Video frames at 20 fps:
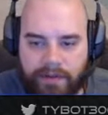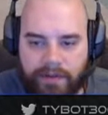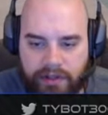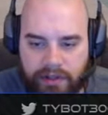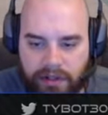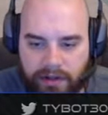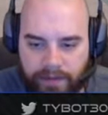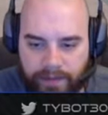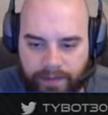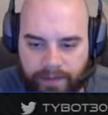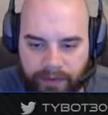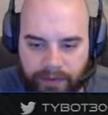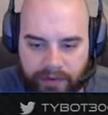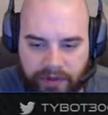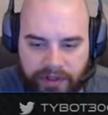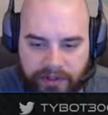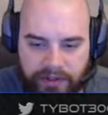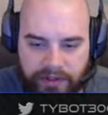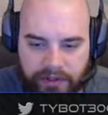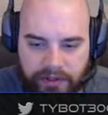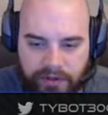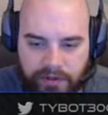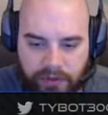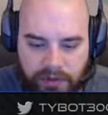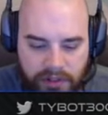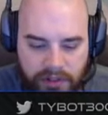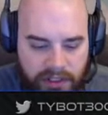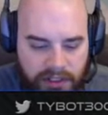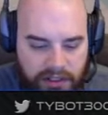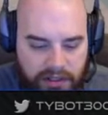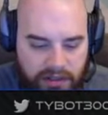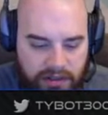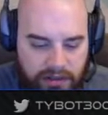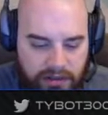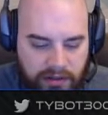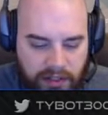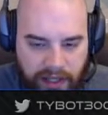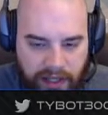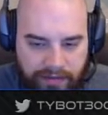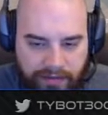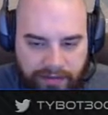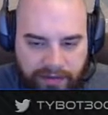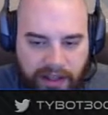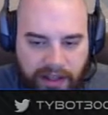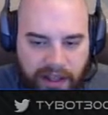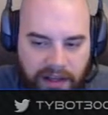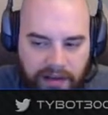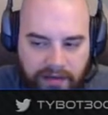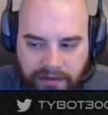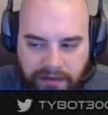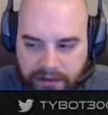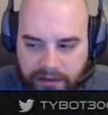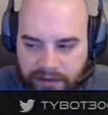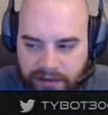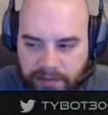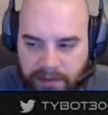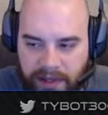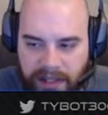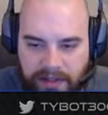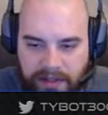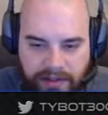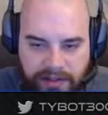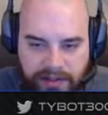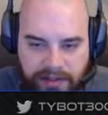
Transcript: So, 3, 2, 1, F5, space.